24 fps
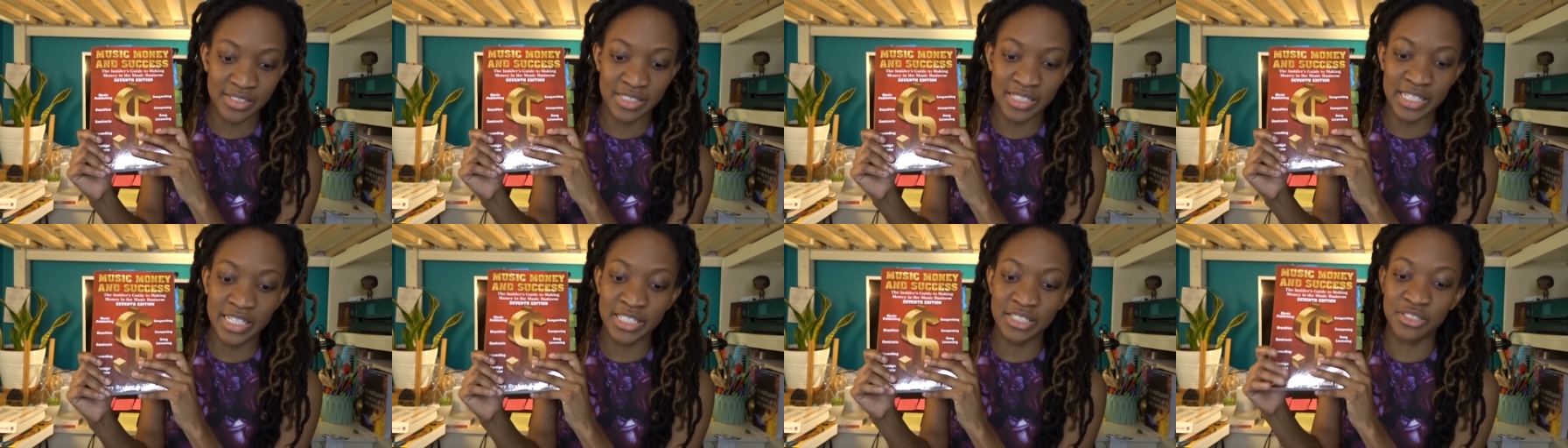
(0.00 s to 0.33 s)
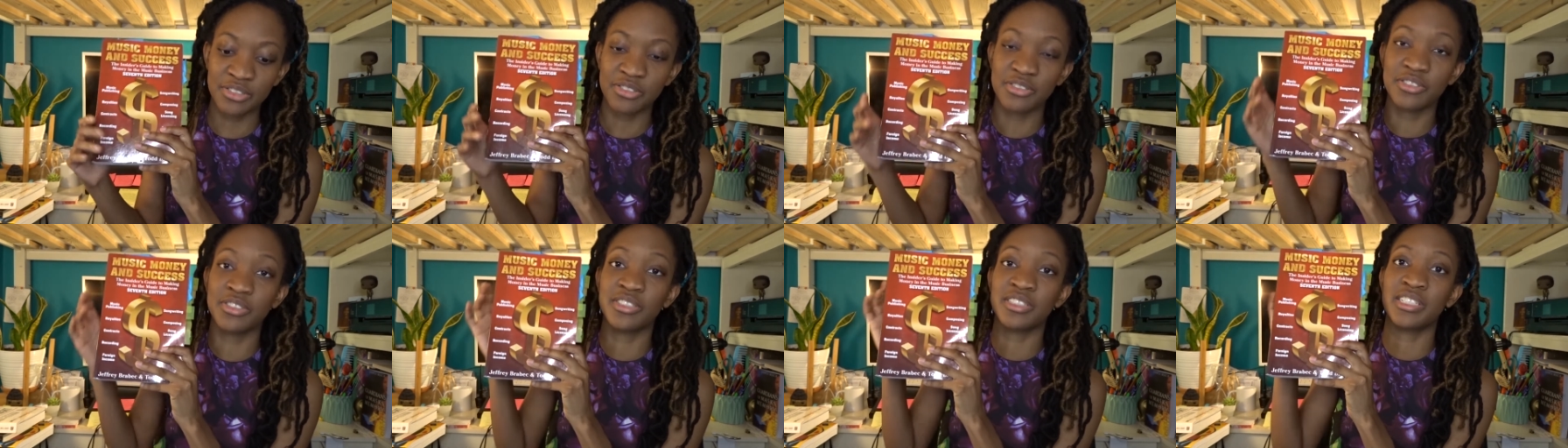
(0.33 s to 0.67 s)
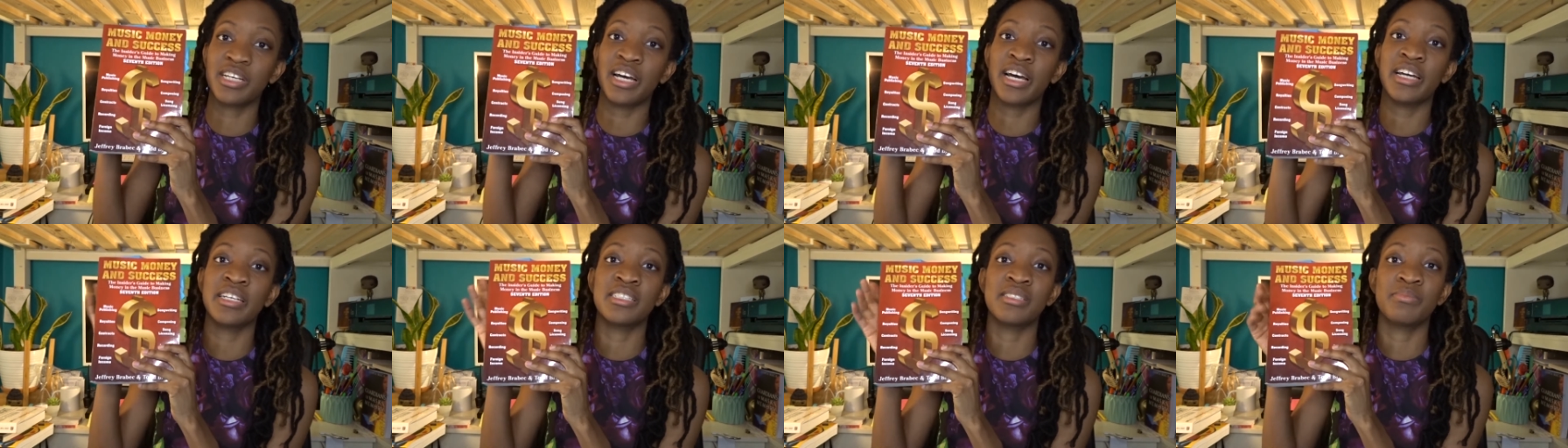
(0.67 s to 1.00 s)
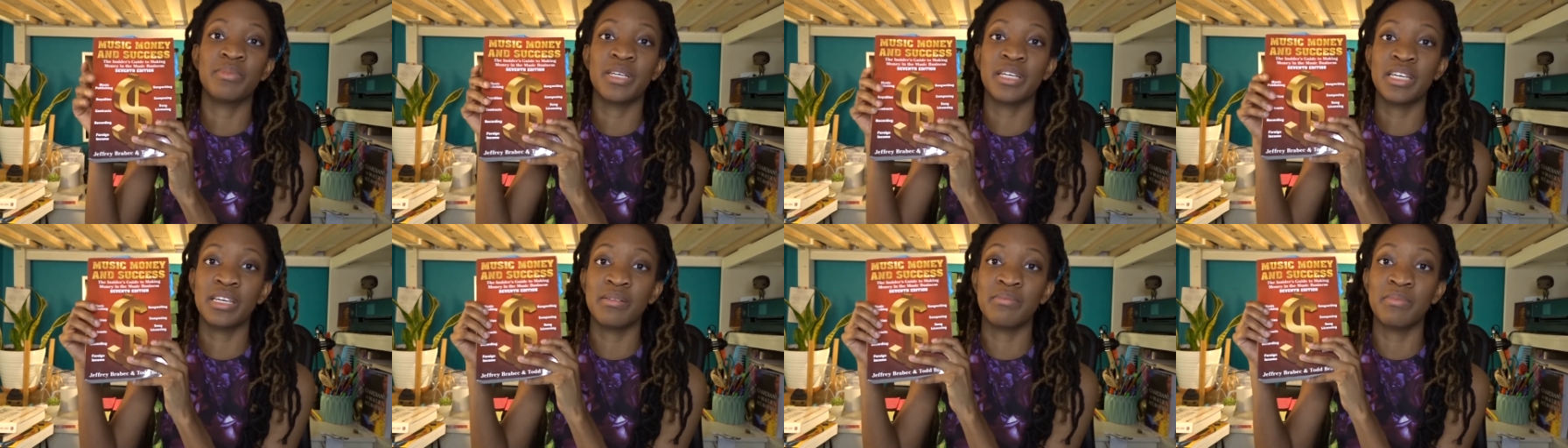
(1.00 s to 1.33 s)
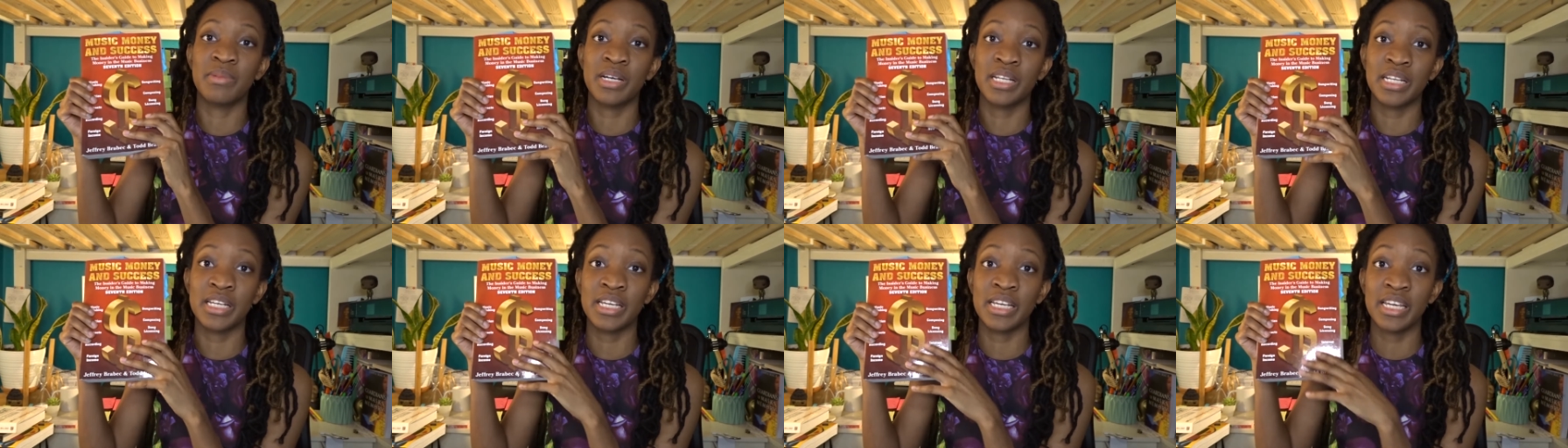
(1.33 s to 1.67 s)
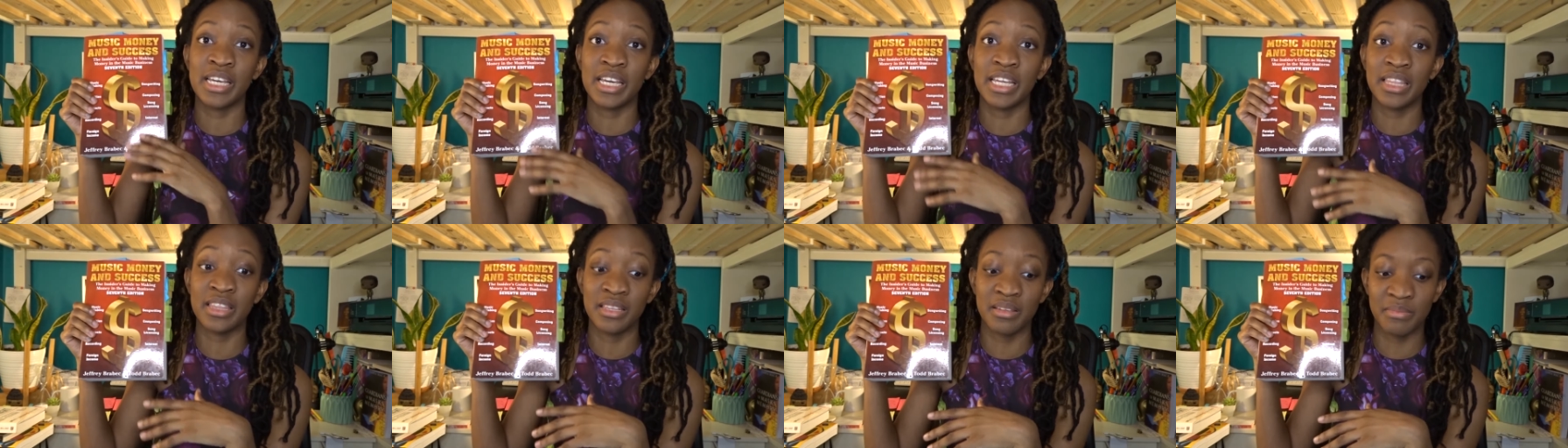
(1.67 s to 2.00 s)
The Insider's Guide to Making Money
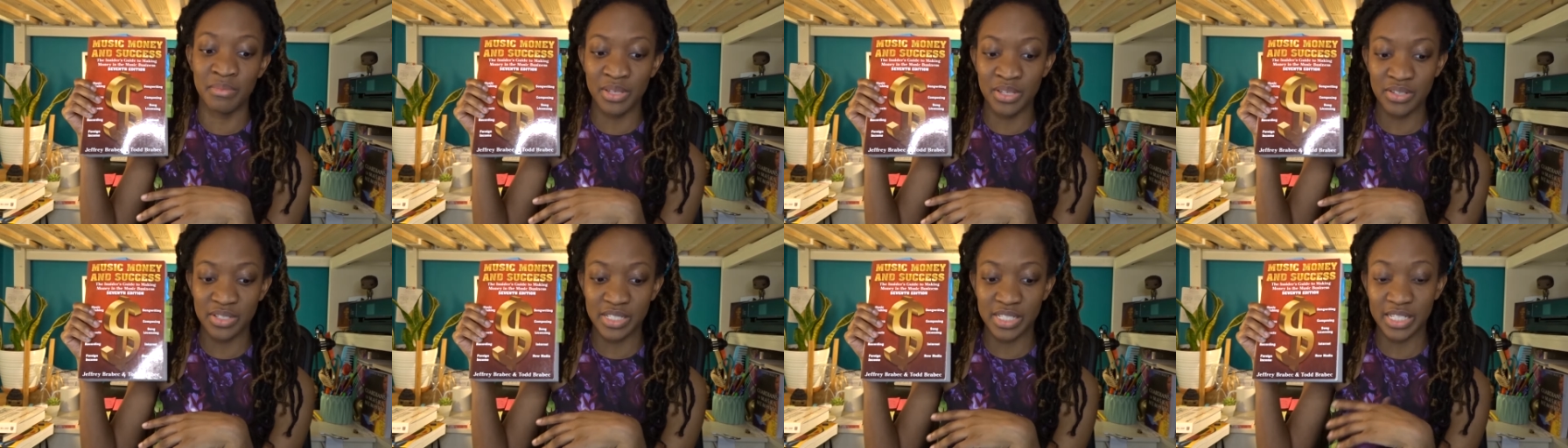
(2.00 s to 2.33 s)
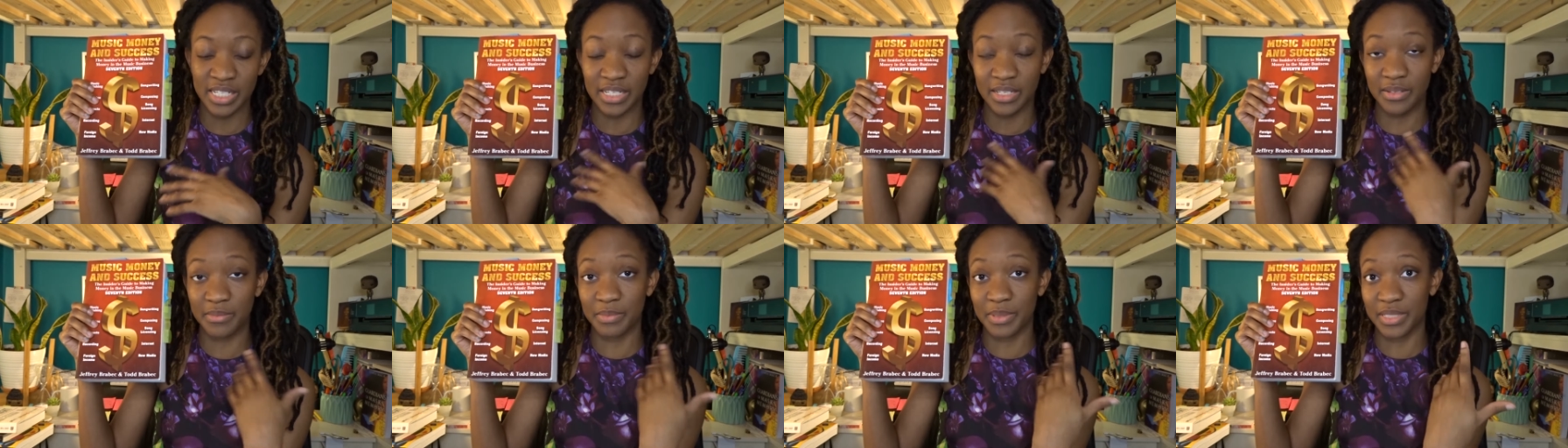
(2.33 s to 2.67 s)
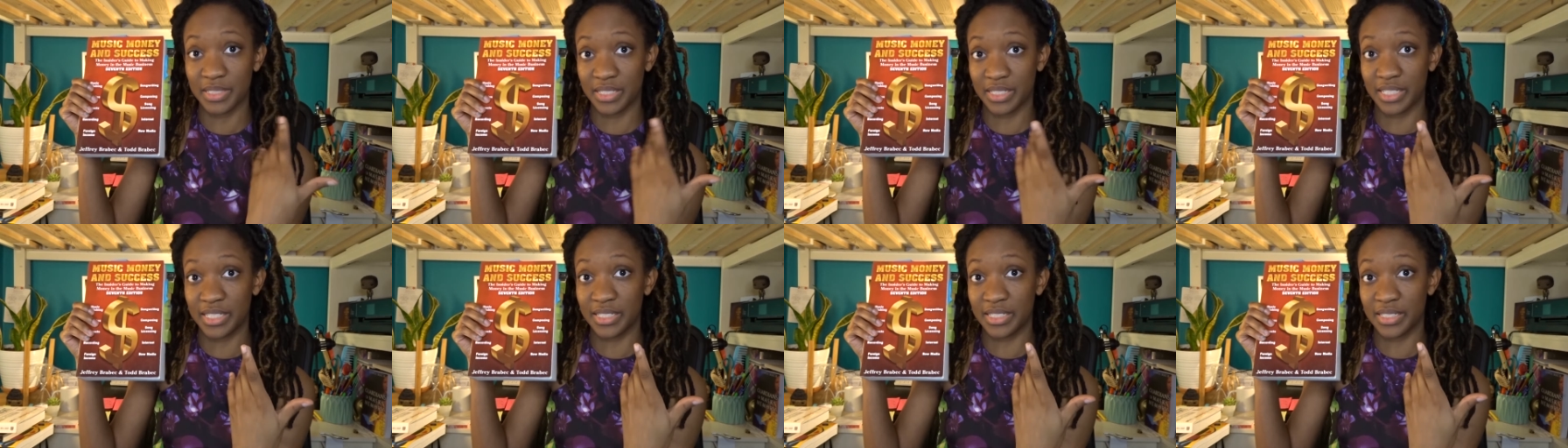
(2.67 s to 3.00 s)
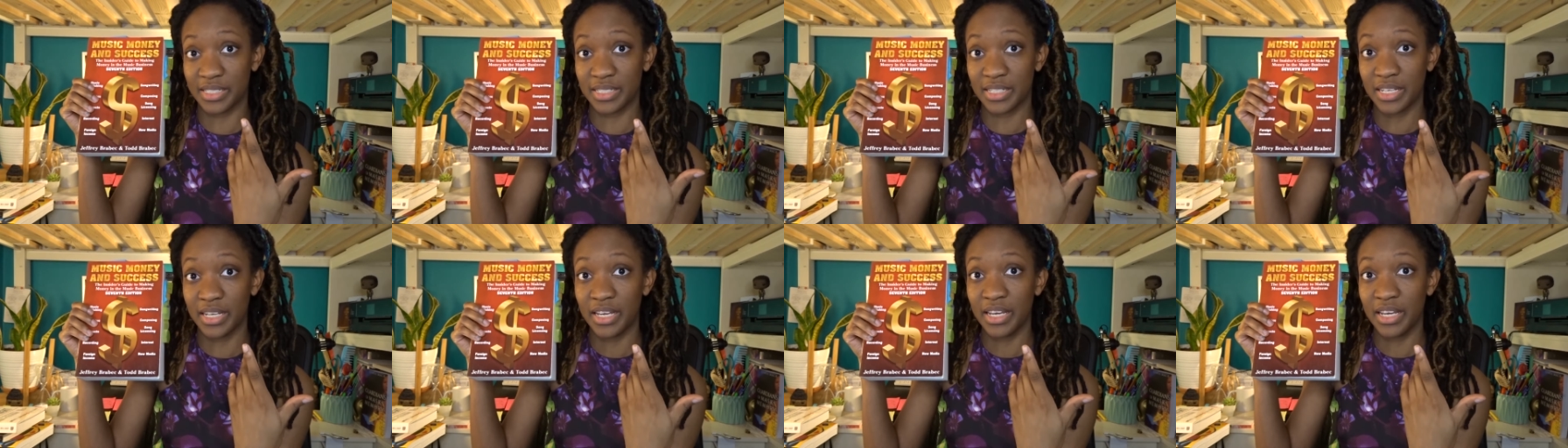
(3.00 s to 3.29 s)
in the Music Business.